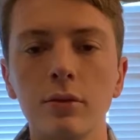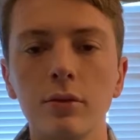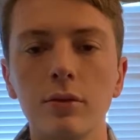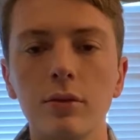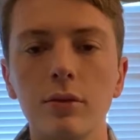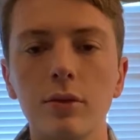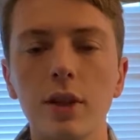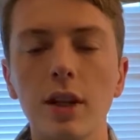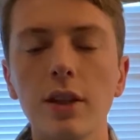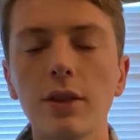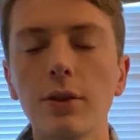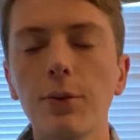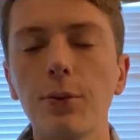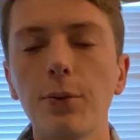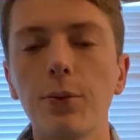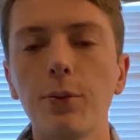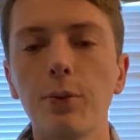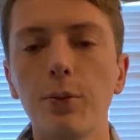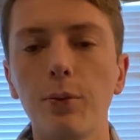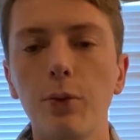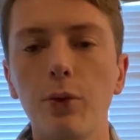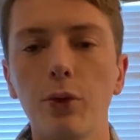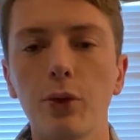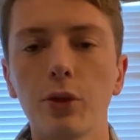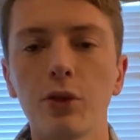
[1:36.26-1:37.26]
That's
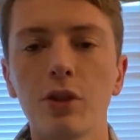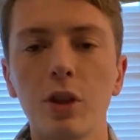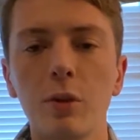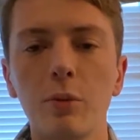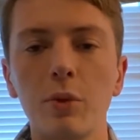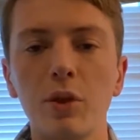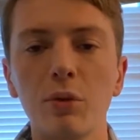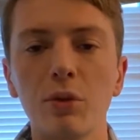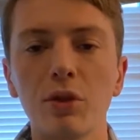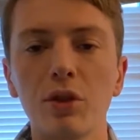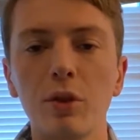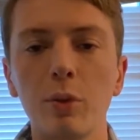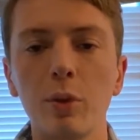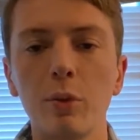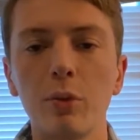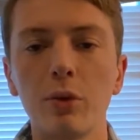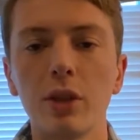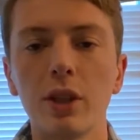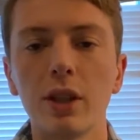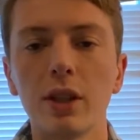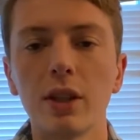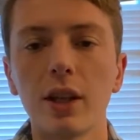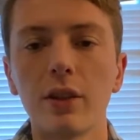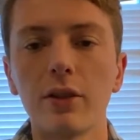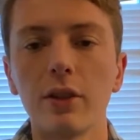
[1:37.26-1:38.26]
for some people. Some people
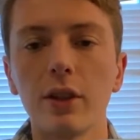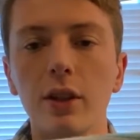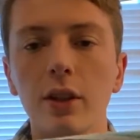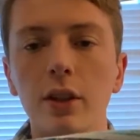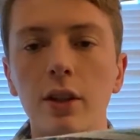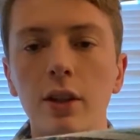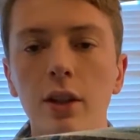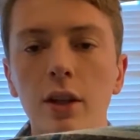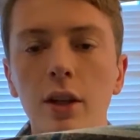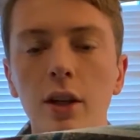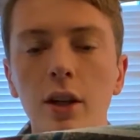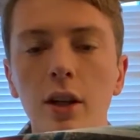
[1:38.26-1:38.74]
like having